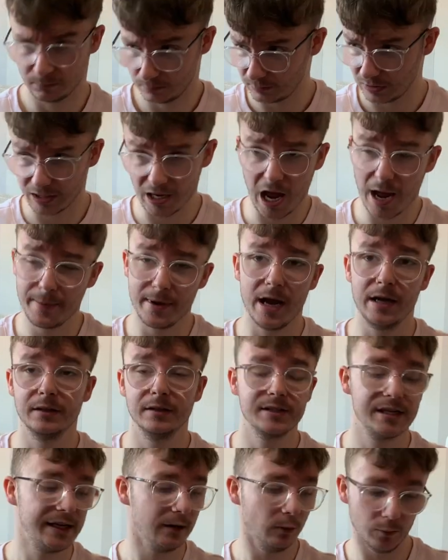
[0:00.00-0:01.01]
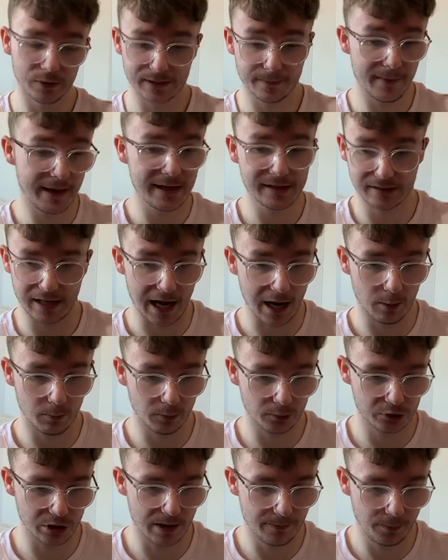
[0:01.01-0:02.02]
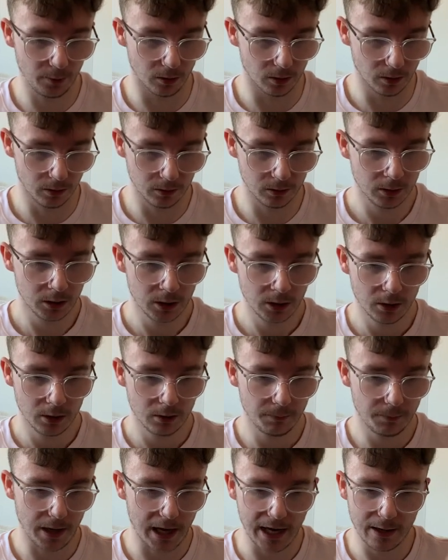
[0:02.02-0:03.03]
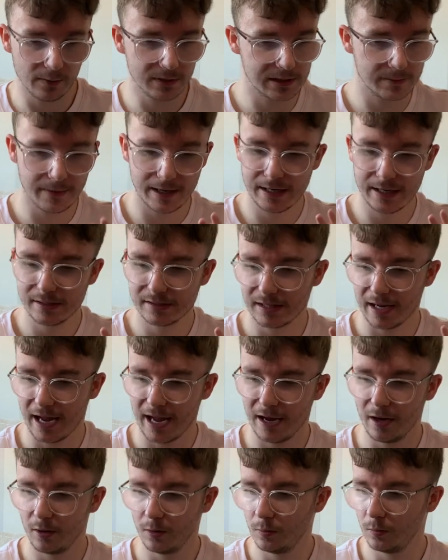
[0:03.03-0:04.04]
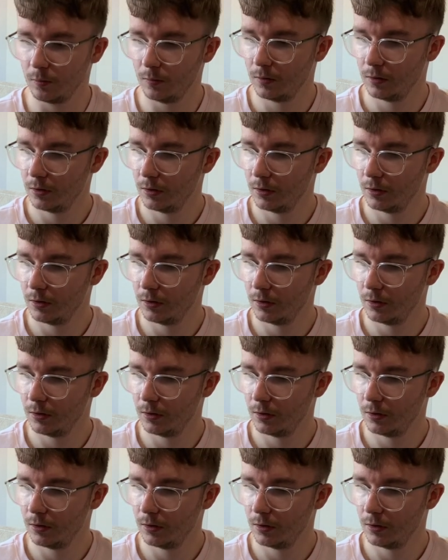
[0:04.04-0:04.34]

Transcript: the guy behind the till was amazed at how much I bought, but I was amazed at how